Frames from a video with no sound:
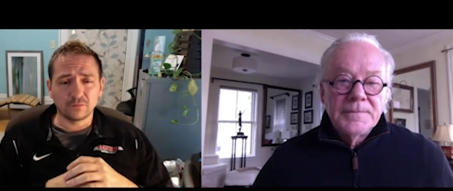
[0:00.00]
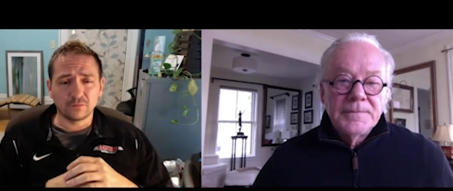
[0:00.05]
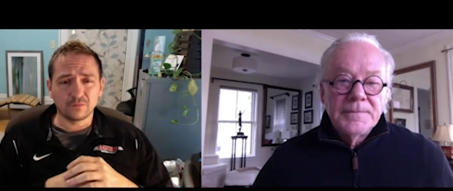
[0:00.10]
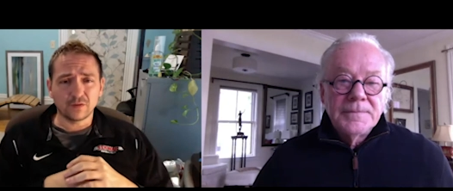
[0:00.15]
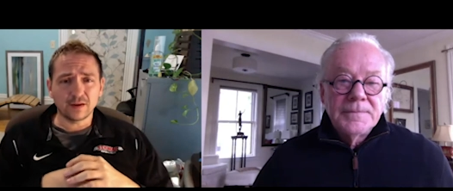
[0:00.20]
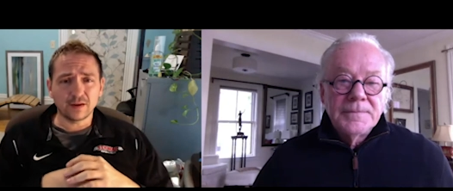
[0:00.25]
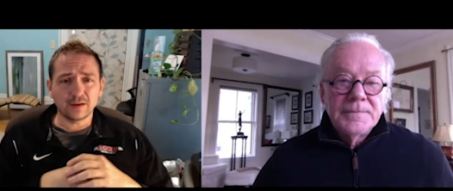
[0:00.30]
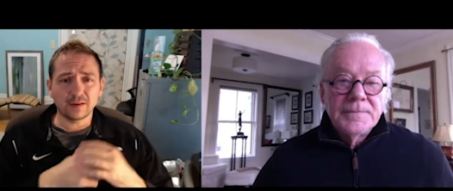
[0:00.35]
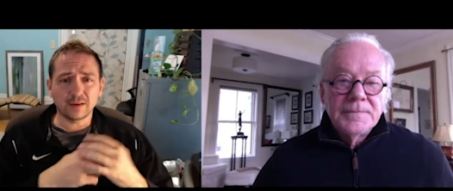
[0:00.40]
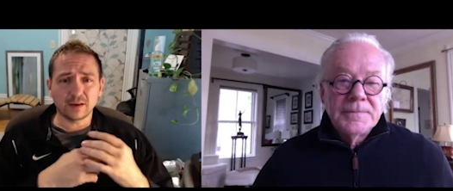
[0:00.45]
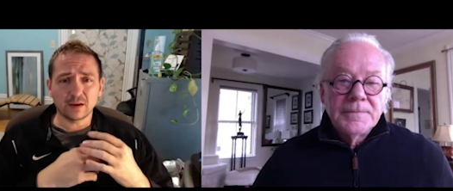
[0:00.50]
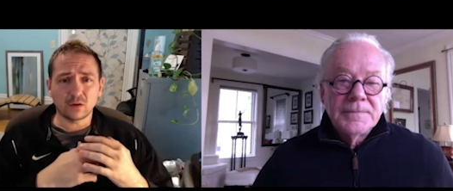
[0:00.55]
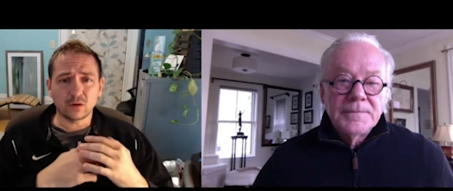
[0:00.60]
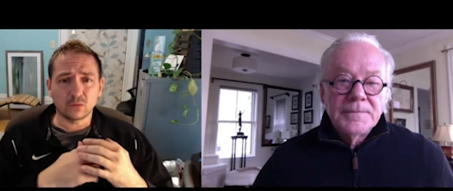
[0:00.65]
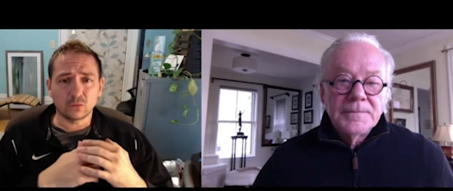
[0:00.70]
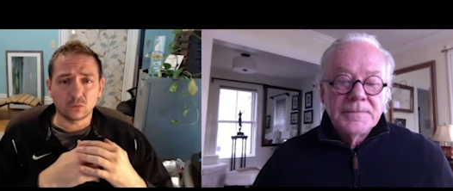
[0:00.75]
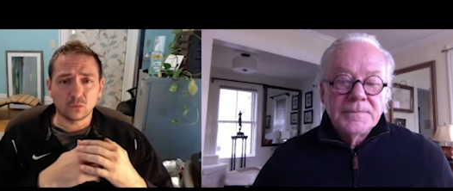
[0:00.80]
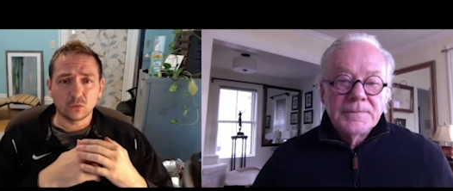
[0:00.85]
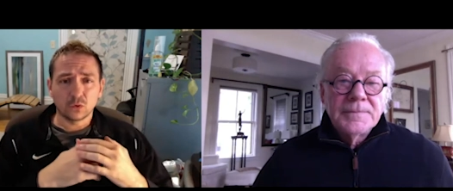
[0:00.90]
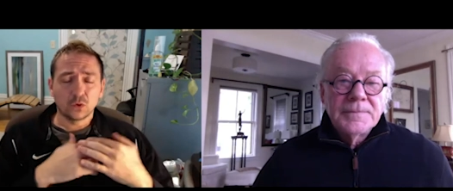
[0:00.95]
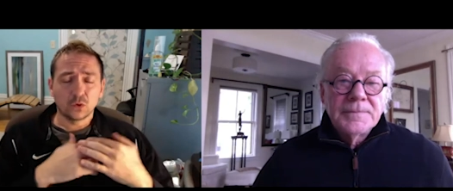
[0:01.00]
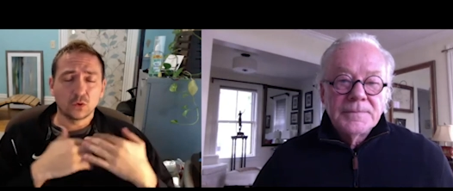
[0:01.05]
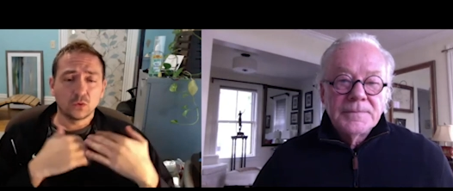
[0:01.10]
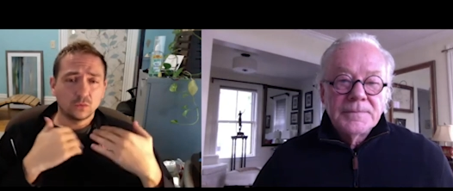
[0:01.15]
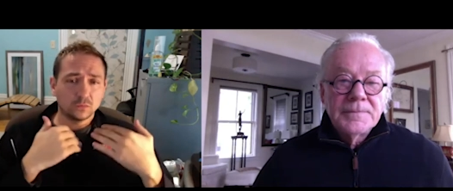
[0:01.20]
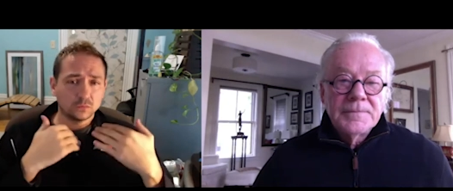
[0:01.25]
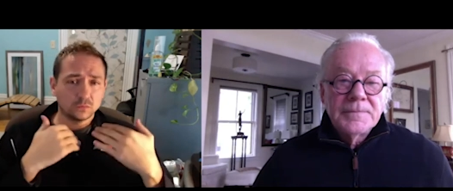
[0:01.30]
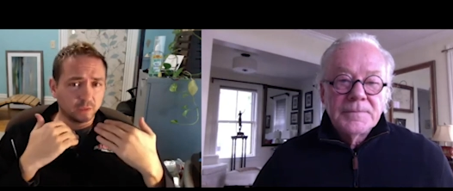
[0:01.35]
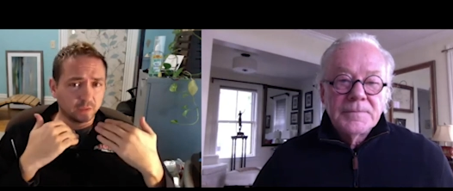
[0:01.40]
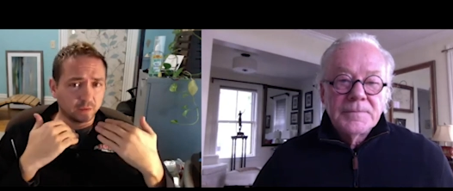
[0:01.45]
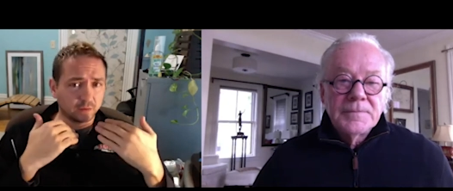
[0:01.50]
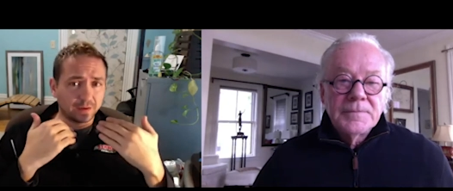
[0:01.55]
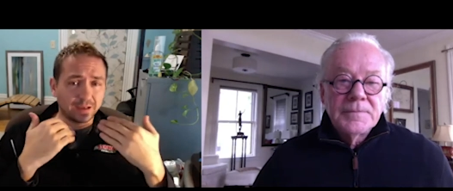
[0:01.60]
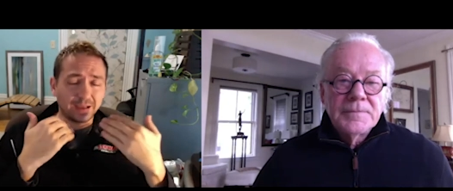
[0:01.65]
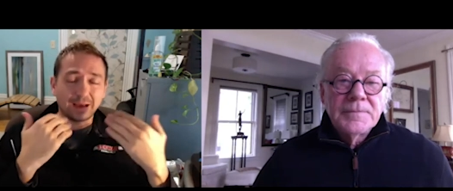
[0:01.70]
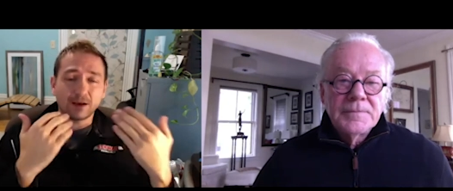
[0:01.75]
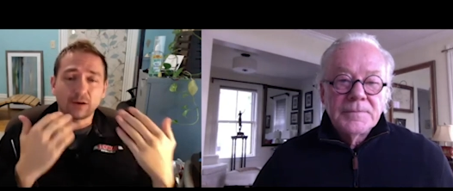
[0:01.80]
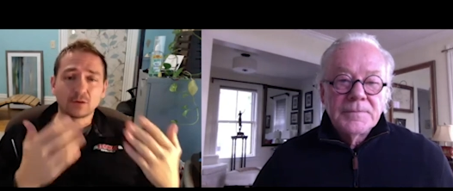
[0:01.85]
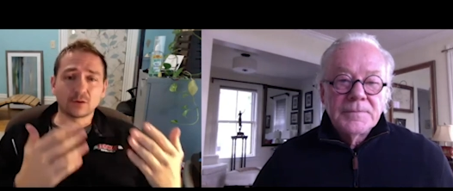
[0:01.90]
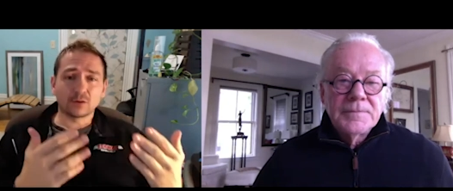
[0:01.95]
Speaker 1: finding out you know
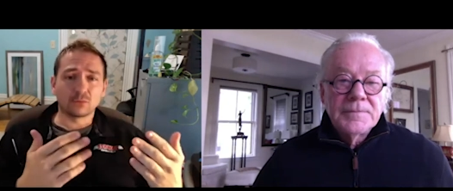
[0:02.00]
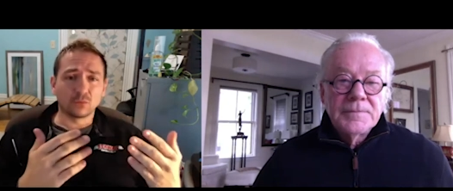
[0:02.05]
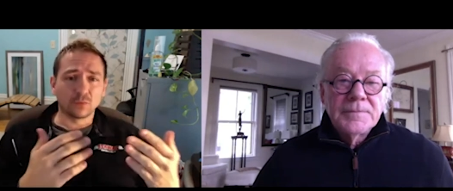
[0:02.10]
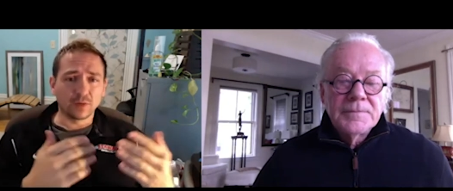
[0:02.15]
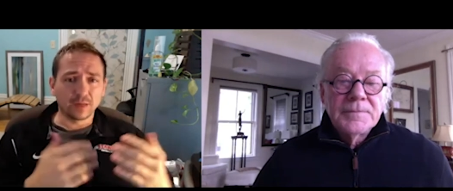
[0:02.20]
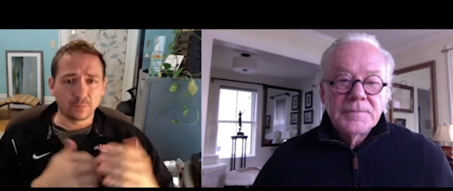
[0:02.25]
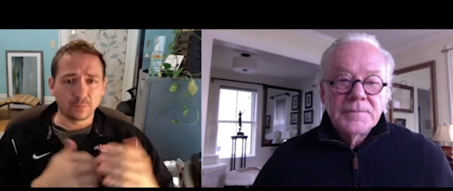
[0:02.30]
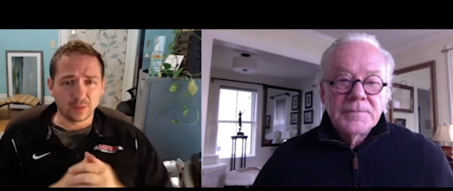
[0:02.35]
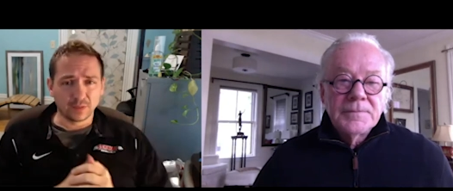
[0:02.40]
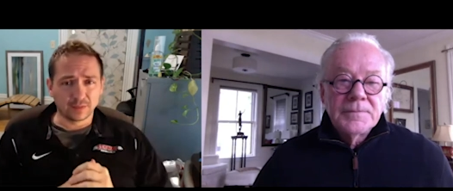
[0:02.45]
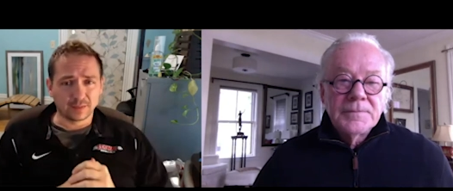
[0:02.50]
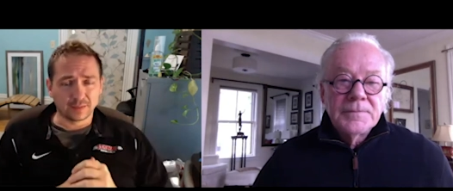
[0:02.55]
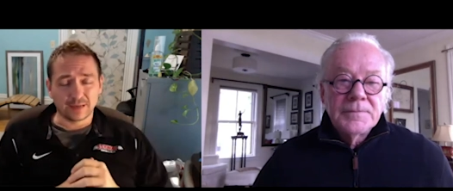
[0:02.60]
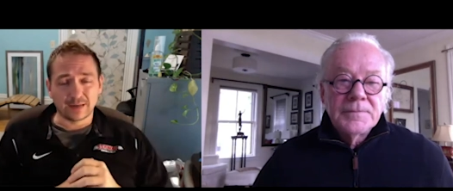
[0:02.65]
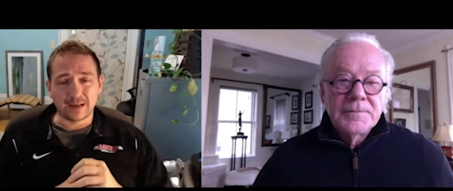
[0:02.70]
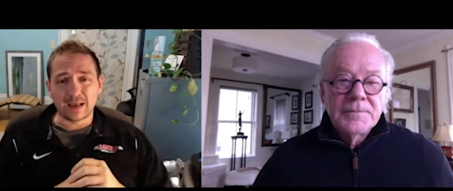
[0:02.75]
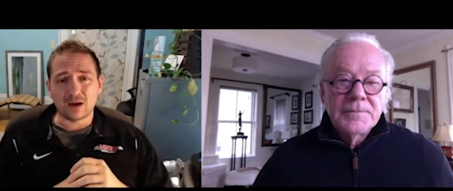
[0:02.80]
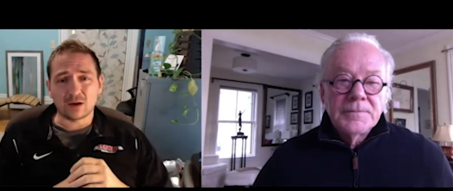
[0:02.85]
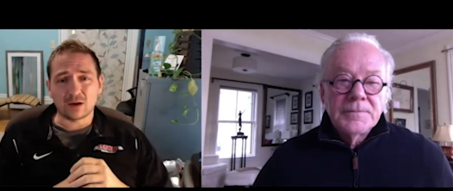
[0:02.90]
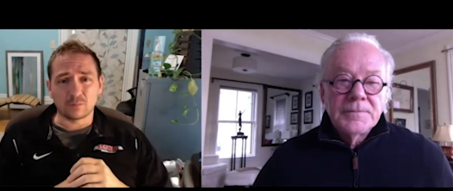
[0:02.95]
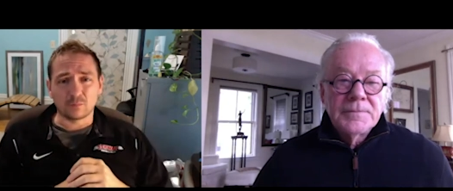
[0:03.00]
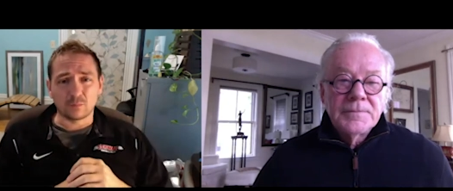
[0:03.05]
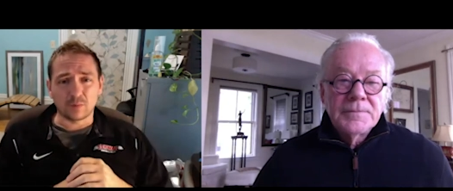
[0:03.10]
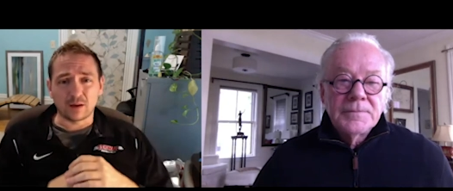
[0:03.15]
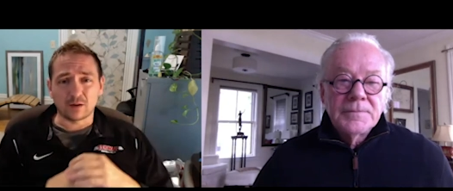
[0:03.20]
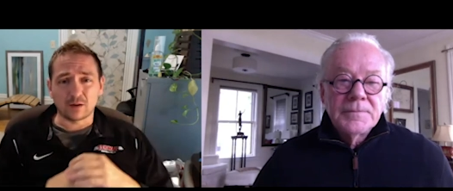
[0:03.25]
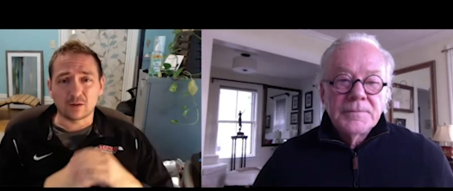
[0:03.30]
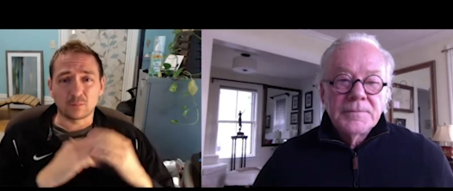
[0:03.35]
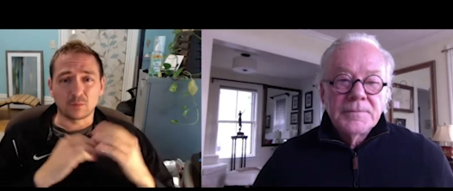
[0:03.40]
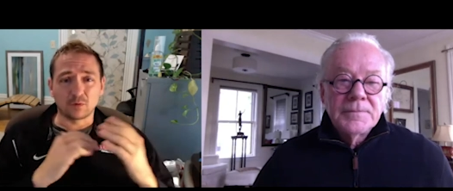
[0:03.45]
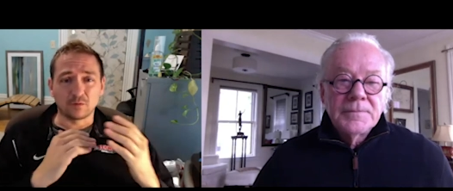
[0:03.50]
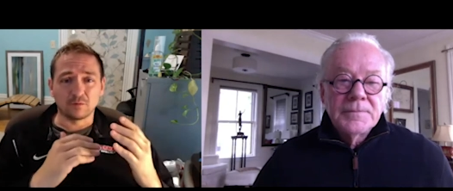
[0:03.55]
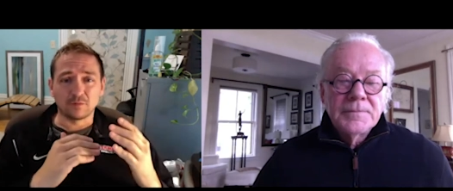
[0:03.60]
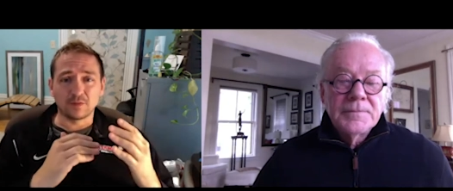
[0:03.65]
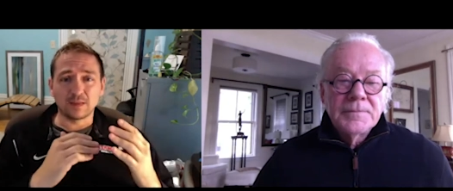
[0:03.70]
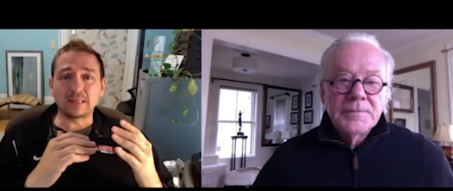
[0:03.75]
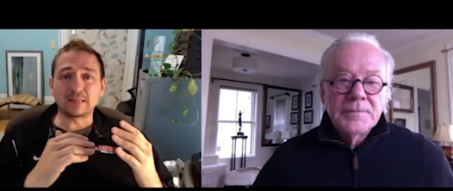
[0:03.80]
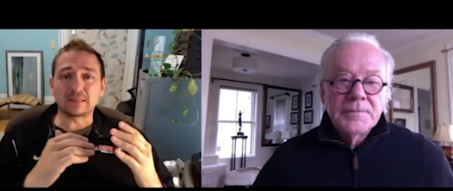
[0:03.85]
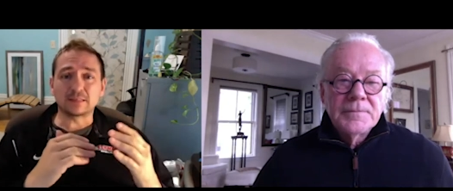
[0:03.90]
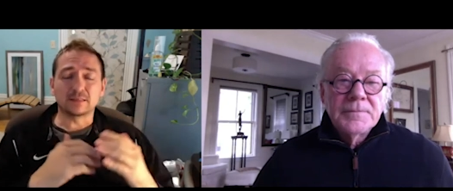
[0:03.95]
how to rehabilitate, how to how to
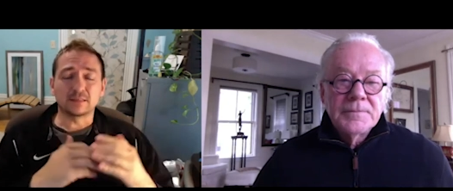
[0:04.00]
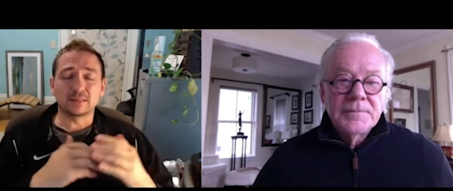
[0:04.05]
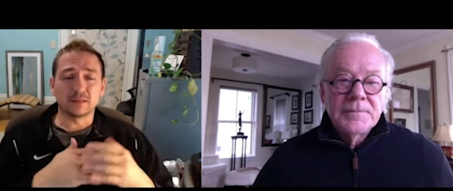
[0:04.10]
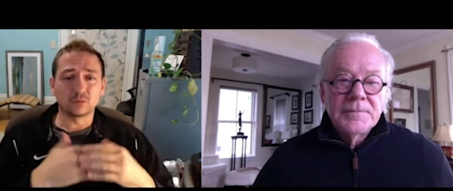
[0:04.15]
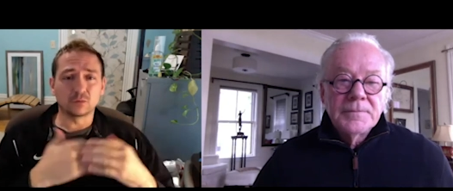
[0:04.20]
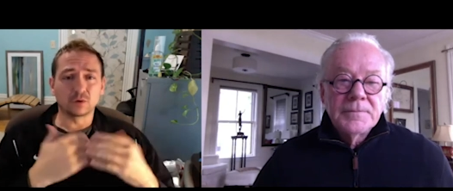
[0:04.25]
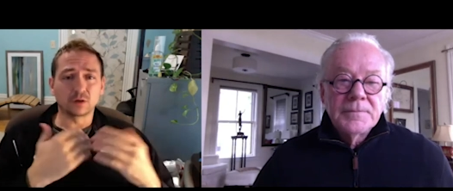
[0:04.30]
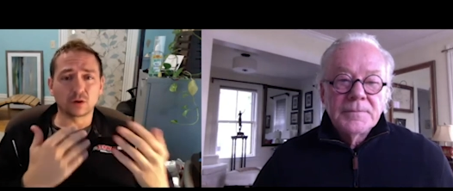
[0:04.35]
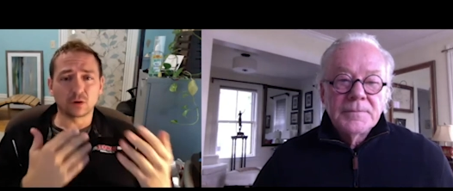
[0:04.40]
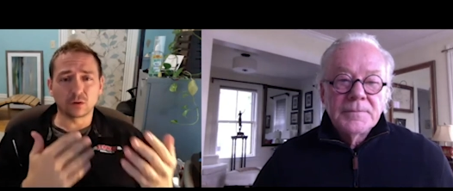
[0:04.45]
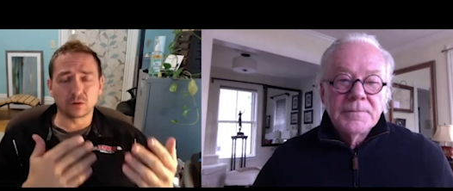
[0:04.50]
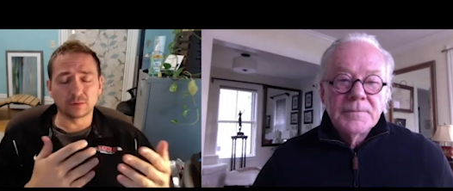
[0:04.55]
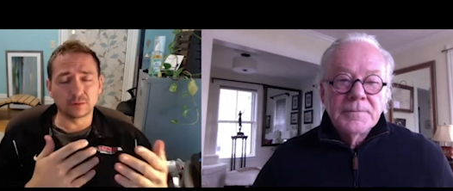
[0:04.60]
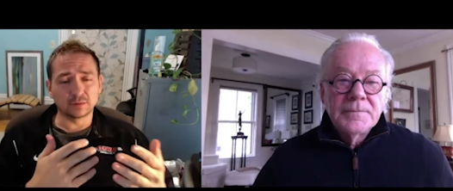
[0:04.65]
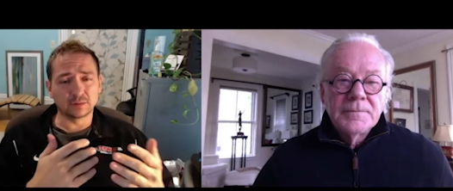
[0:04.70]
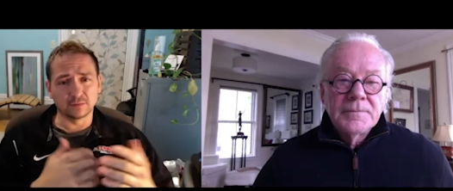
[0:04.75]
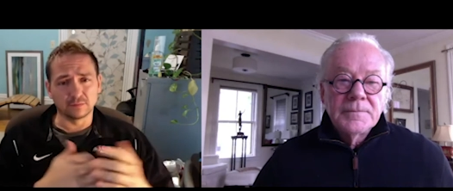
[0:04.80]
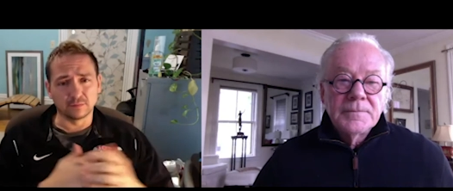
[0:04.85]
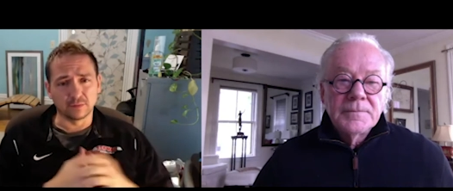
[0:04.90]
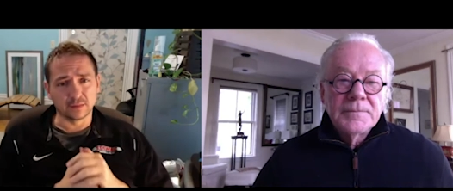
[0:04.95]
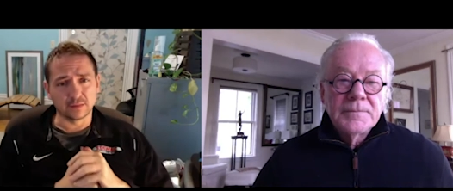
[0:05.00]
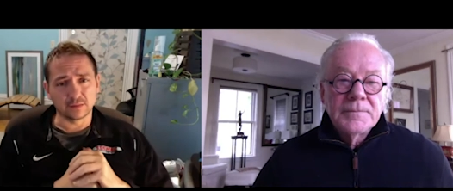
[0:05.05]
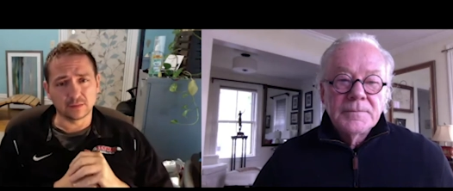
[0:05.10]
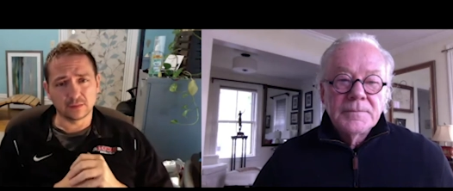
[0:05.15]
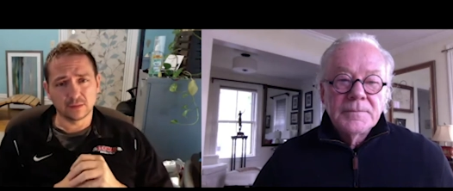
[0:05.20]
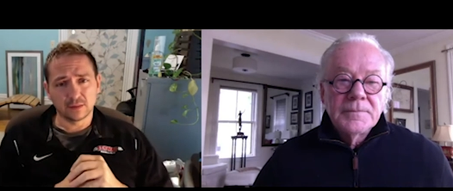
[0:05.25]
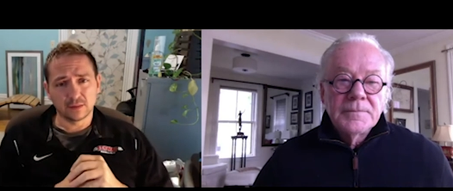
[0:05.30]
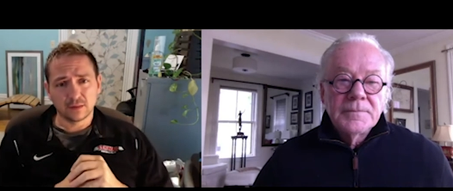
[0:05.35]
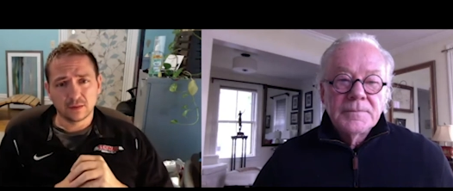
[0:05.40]
prevent a recurrence of this.